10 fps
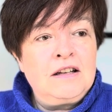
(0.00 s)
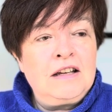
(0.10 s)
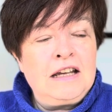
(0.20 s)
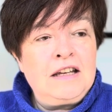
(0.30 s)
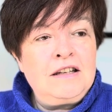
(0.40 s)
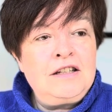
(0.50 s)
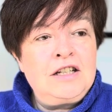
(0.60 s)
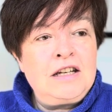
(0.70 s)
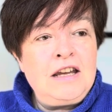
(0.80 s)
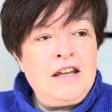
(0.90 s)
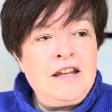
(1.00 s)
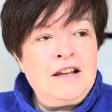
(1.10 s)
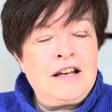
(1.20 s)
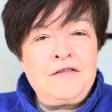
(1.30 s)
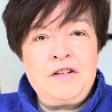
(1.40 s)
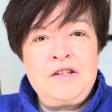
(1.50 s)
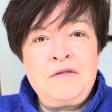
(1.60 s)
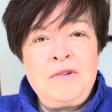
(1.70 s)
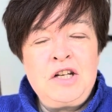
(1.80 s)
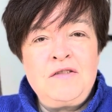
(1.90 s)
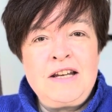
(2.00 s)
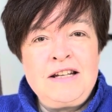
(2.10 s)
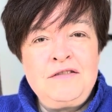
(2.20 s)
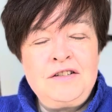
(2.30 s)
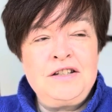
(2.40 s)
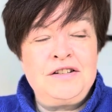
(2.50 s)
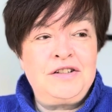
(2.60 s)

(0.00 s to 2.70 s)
and she loved it so much that I gifted it